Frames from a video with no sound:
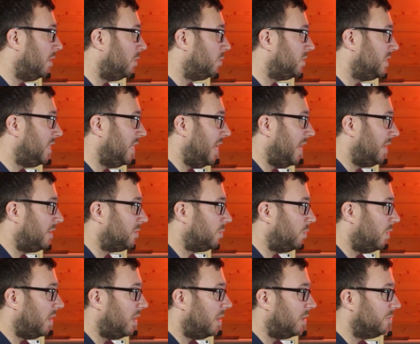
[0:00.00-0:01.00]
old
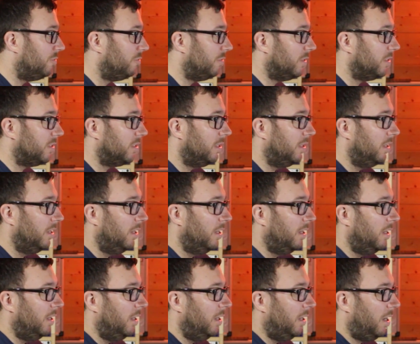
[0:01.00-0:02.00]
DX100,
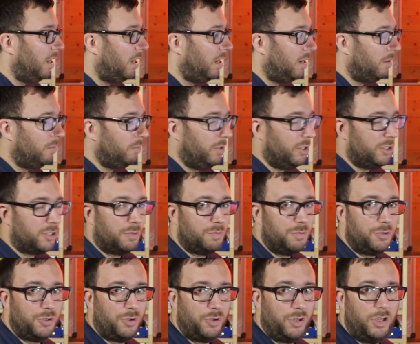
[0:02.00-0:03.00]
which
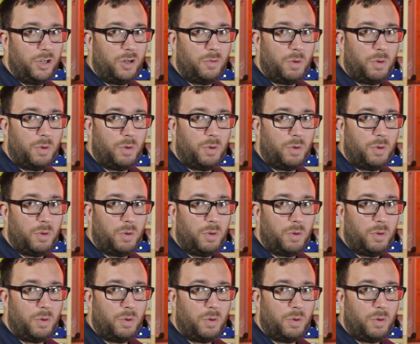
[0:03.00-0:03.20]
I'm sure you